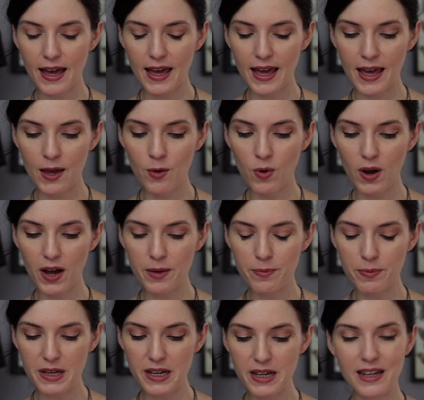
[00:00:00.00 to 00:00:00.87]

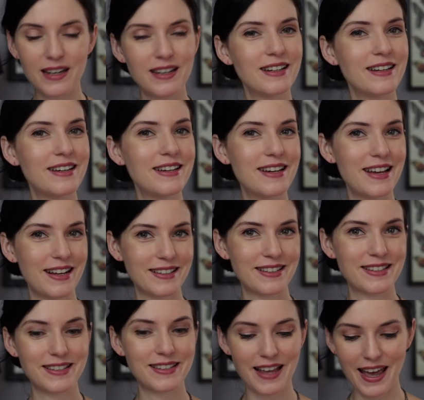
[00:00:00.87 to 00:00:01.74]
AYB
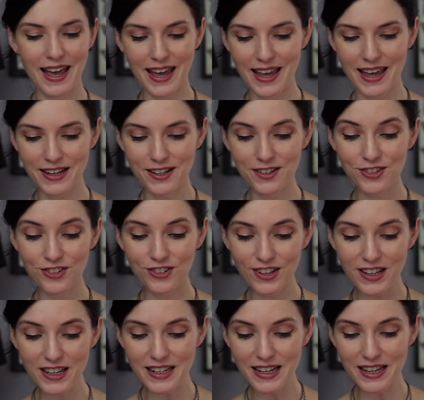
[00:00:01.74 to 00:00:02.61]
Knits, and
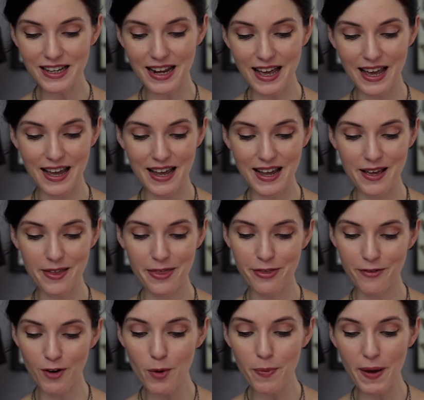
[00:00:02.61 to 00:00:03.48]
she knit a
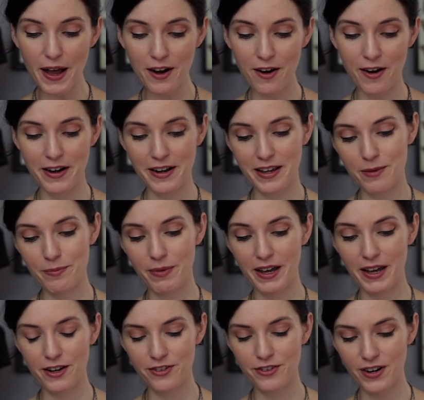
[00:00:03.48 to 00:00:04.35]
throwback cardigan
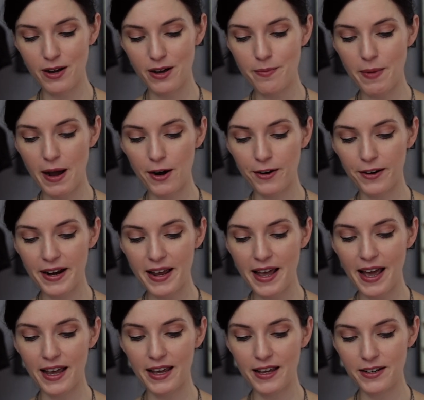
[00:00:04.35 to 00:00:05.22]
by Andrea
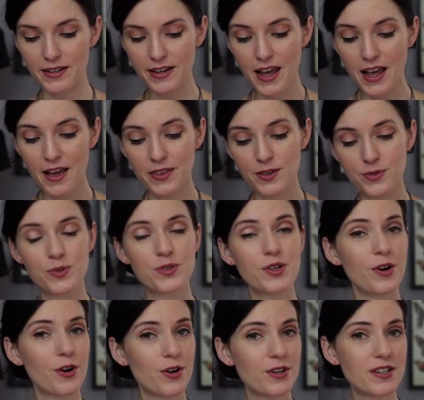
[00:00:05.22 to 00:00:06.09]
Mowry, and this
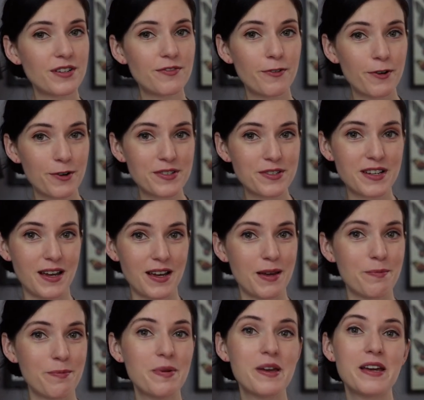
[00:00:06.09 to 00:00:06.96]
was her first
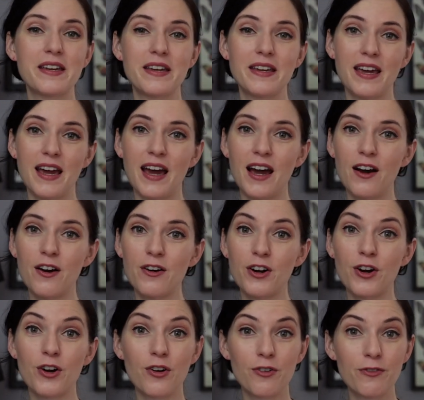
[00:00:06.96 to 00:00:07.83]
time picking
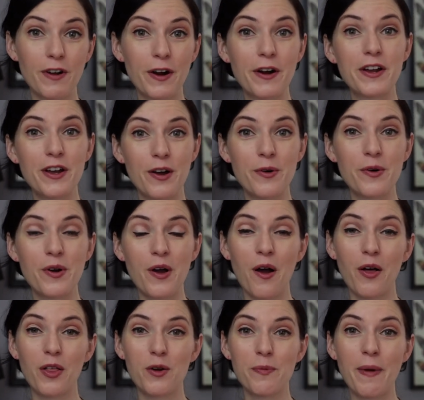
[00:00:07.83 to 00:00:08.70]
out her very own
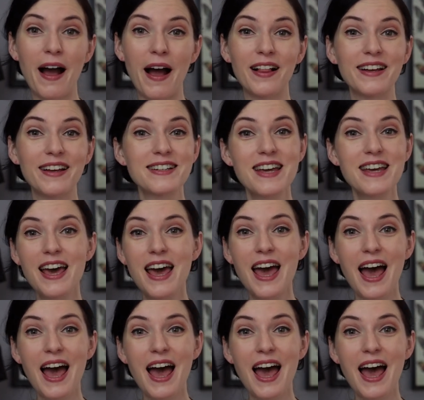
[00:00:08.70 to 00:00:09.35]
color palette,